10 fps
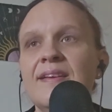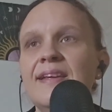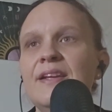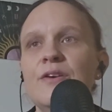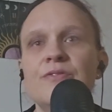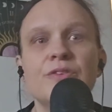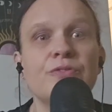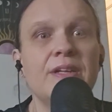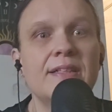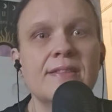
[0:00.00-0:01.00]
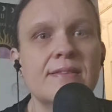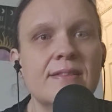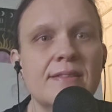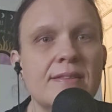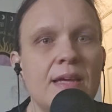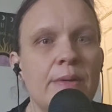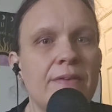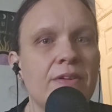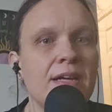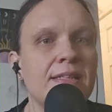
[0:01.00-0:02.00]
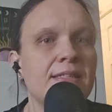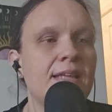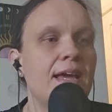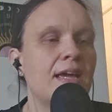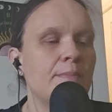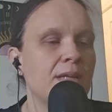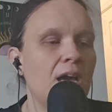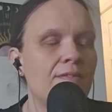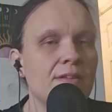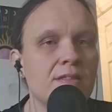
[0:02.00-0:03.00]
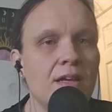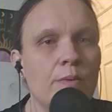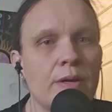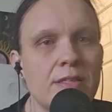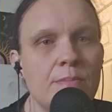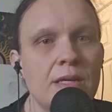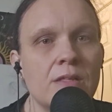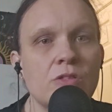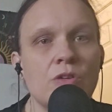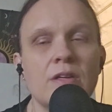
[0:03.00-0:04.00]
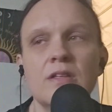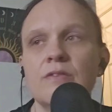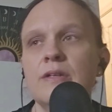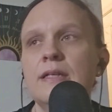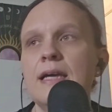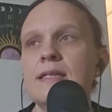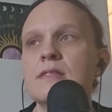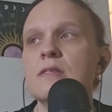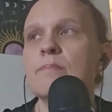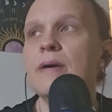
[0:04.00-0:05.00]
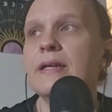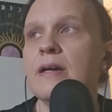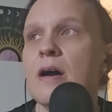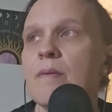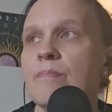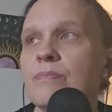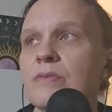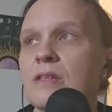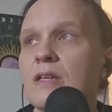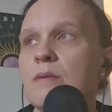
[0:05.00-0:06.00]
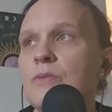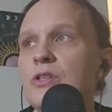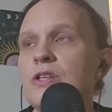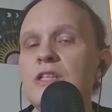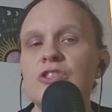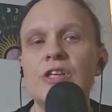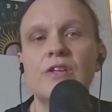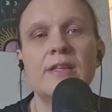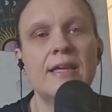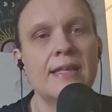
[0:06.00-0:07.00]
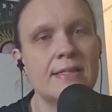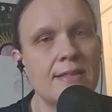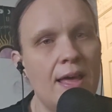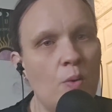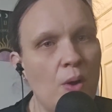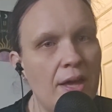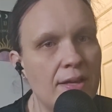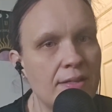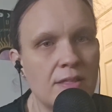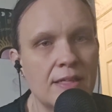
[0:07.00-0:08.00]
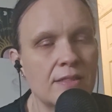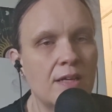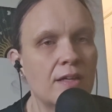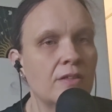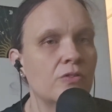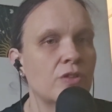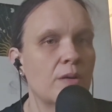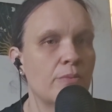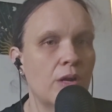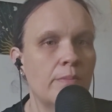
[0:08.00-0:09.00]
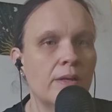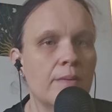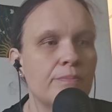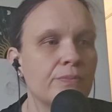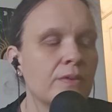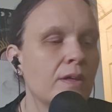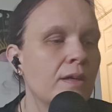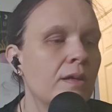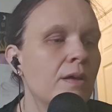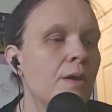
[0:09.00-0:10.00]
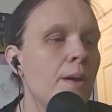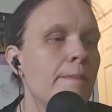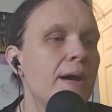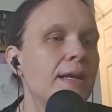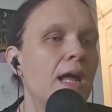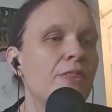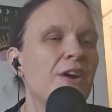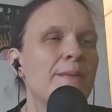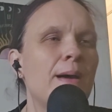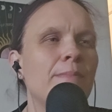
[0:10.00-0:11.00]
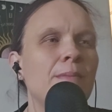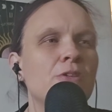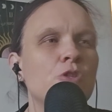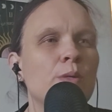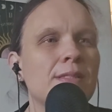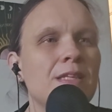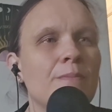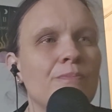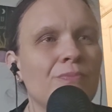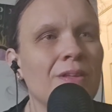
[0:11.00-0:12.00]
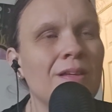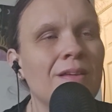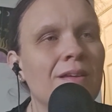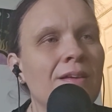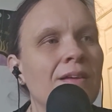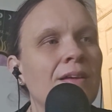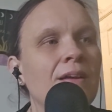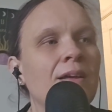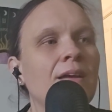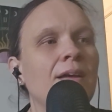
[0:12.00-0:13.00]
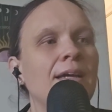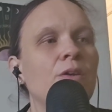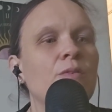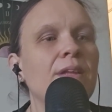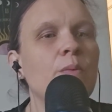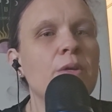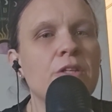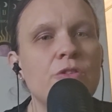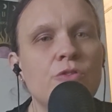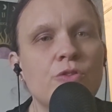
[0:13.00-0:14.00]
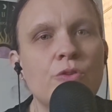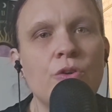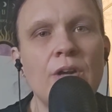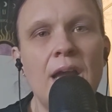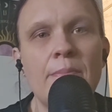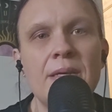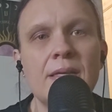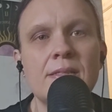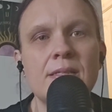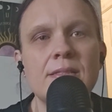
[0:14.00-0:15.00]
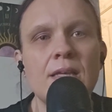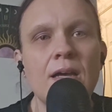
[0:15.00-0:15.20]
you know, feel free to say whatever you gotta say. I mean, obviously I want it to be constructive and nice, but the community generally is that way, so that's not usually a problem. But I thought about maybe doing some, I don't really want to do true crime because it's